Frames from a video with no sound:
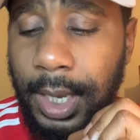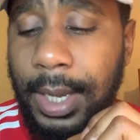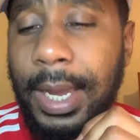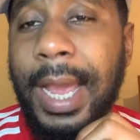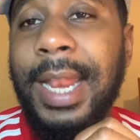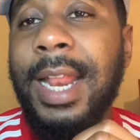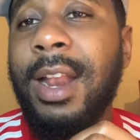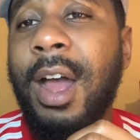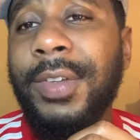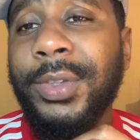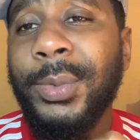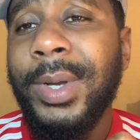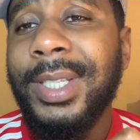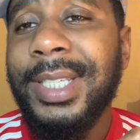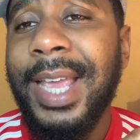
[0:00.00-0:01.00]
And then
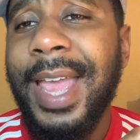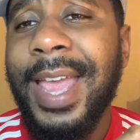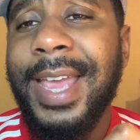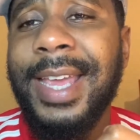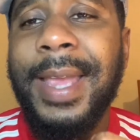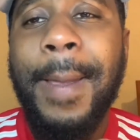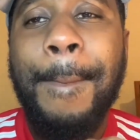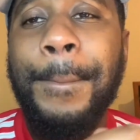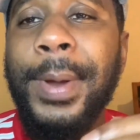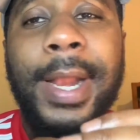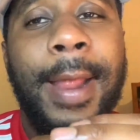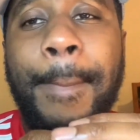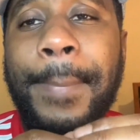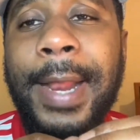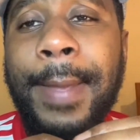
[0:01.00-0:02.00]
afterwards, yeah,
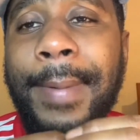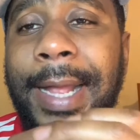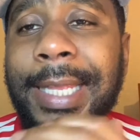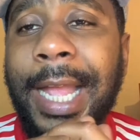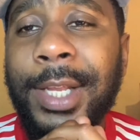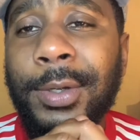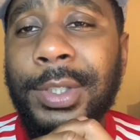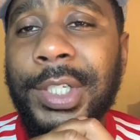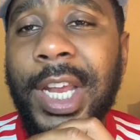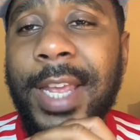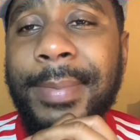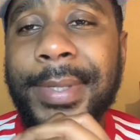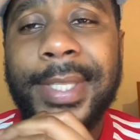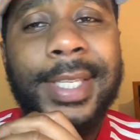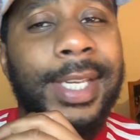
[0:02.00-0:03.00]
brilliant play by Daniel
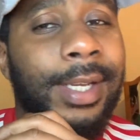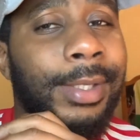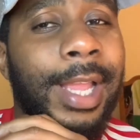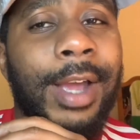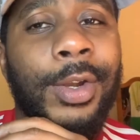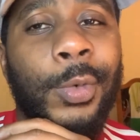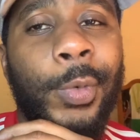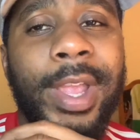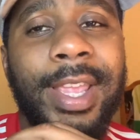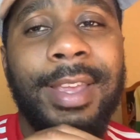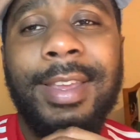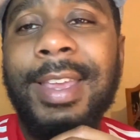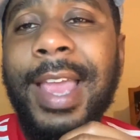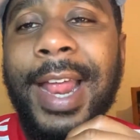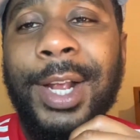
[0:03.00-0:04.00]
James down the wing.
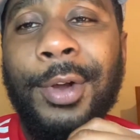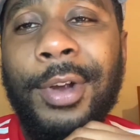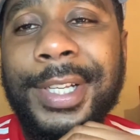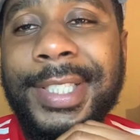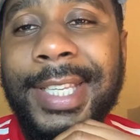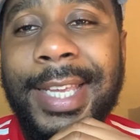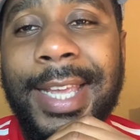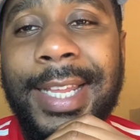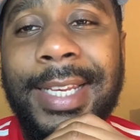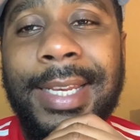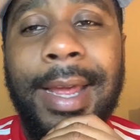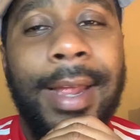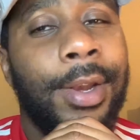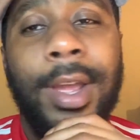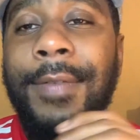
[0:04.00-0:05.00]
And crossed it in.
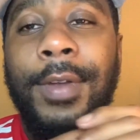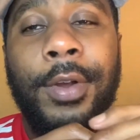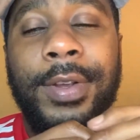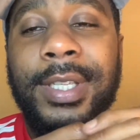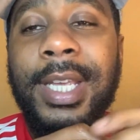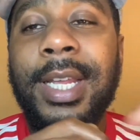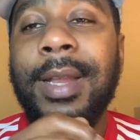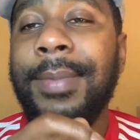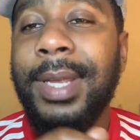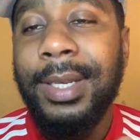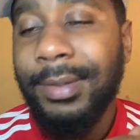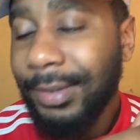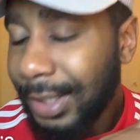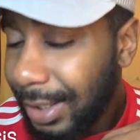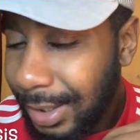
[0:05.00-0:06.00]
not even crossed it in, I mean,
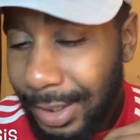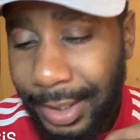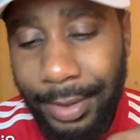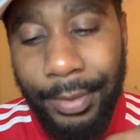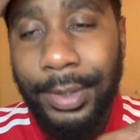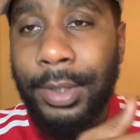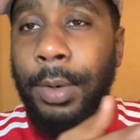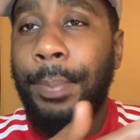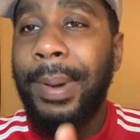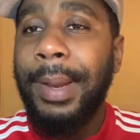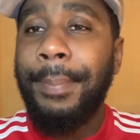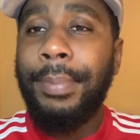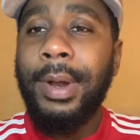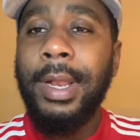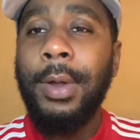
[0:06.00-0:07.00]

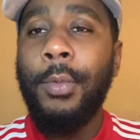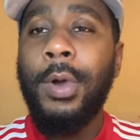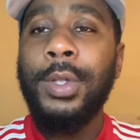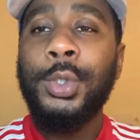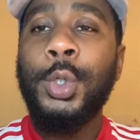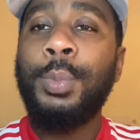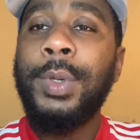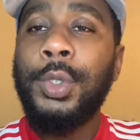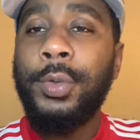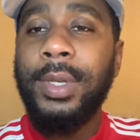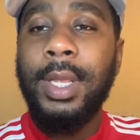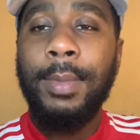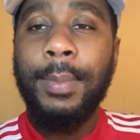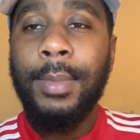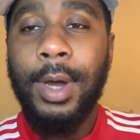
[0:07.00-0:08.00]
brilliant 1-2 between
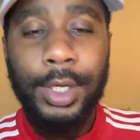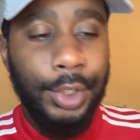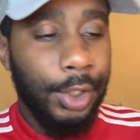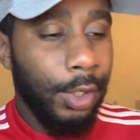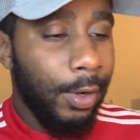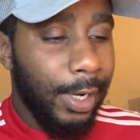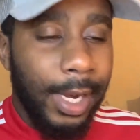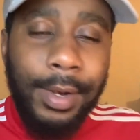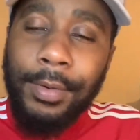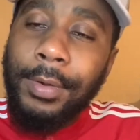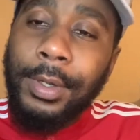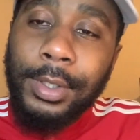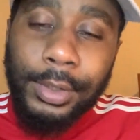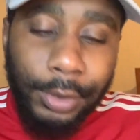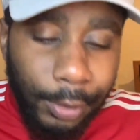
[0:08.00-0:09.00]
him and Martial. And then,
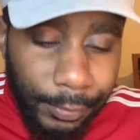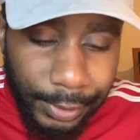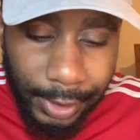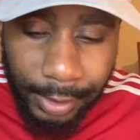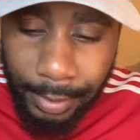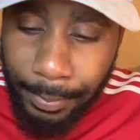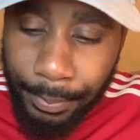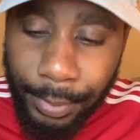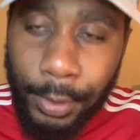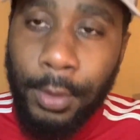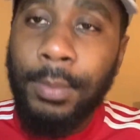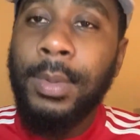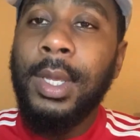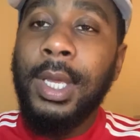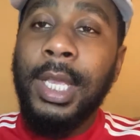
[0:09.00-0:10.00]
so all of a sudden,
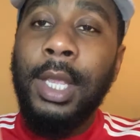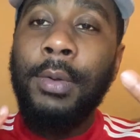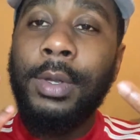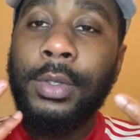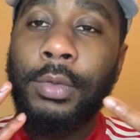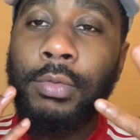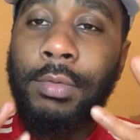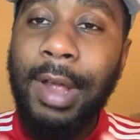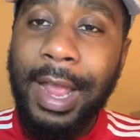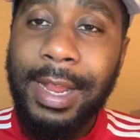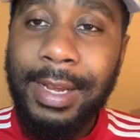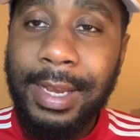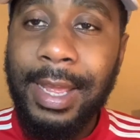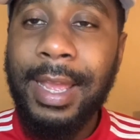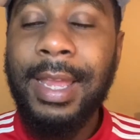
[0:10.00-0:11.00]
boom, he was right
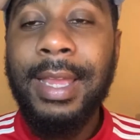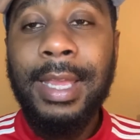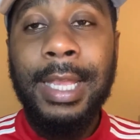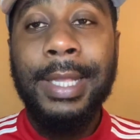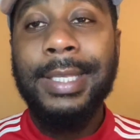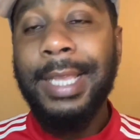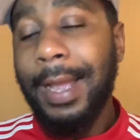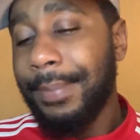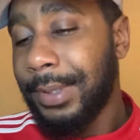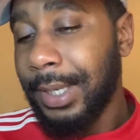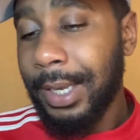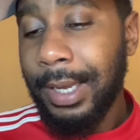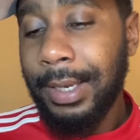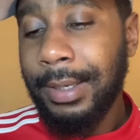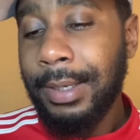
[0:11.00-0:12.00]
there. He tapped it
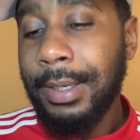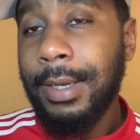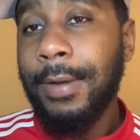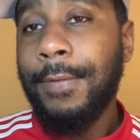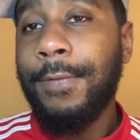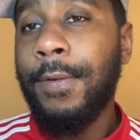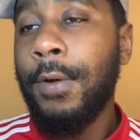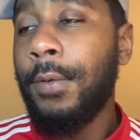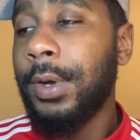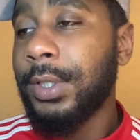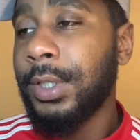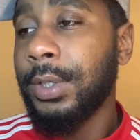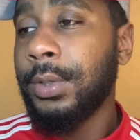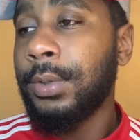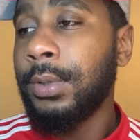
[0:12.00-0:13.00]
in for, Marcus
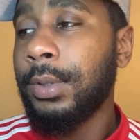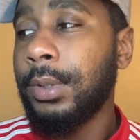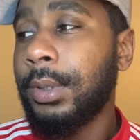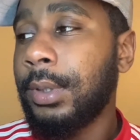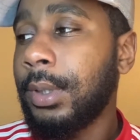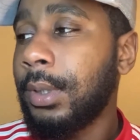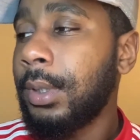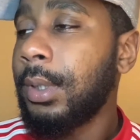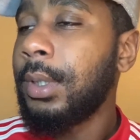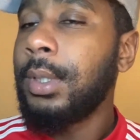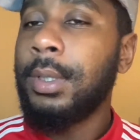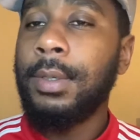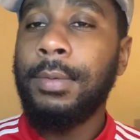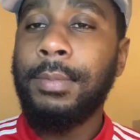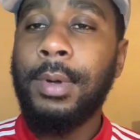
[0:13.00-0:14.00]

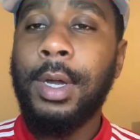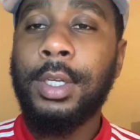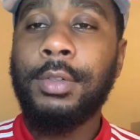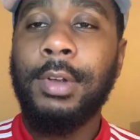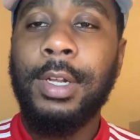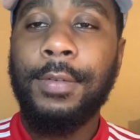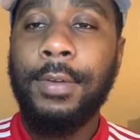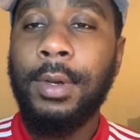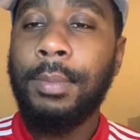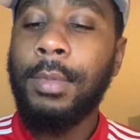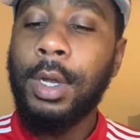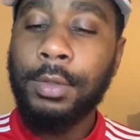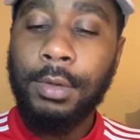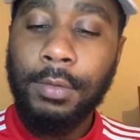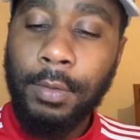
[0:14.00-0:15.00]
Rashford. And
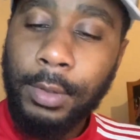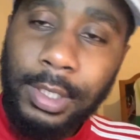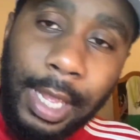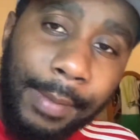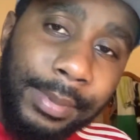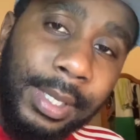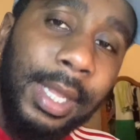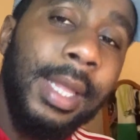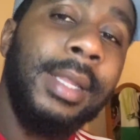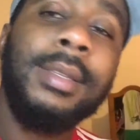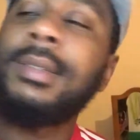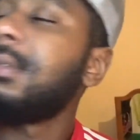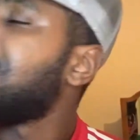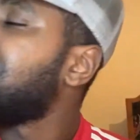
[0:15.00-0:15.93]
Marcus Rashford tapped it in.